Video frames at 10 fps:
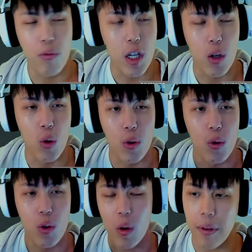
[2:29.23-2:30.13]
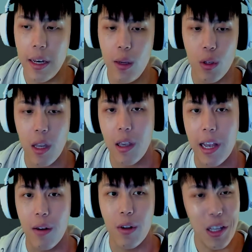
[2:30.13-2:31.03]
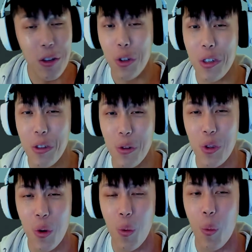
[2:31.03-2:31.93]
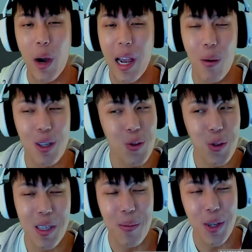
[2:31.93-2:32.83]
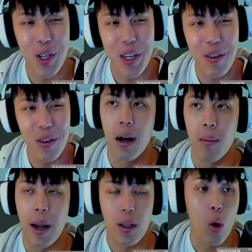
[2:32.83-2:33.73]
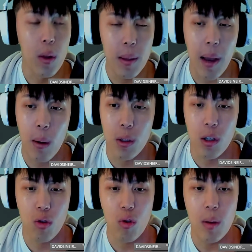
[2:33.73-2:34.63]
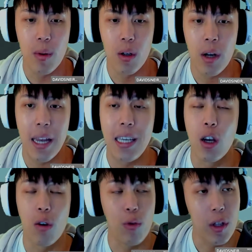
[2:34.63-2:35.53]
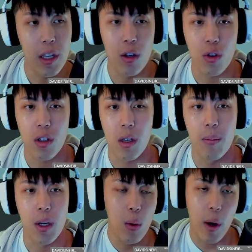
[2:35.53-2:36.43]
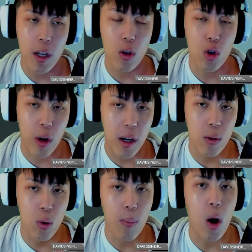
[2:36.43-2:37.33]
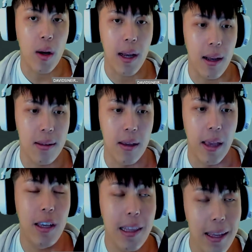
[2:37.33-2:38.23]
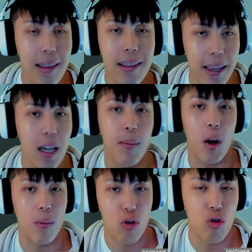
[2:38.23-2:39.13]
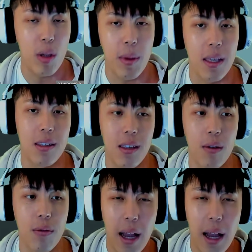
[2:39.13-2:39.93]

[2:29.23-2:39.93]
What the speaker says: really cool dude. And he was like kind of interested to know why I was using the machine. I told him I was a streamer and he got really interested. He wanted to try to do podcasting. He did think about streaming stuff.